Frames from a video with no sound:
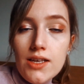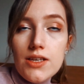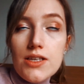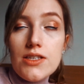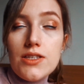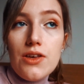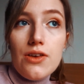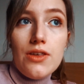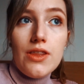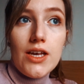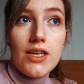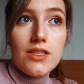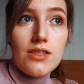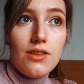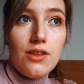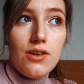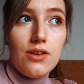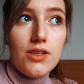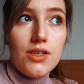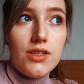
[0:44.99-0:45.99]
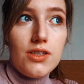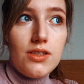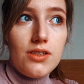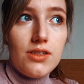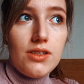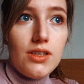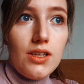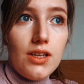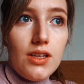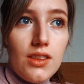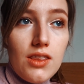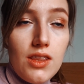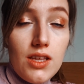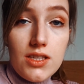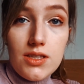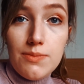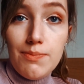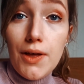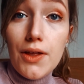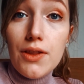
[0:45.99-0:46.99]
So that starts
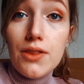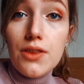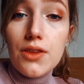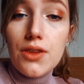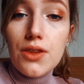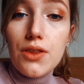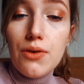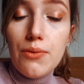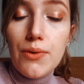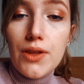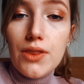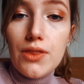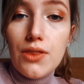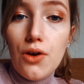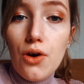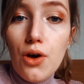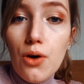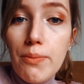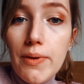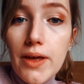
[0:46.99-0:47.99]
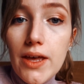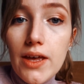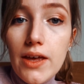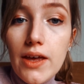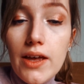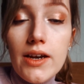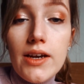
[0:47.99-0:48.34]
this month with The Hobbit,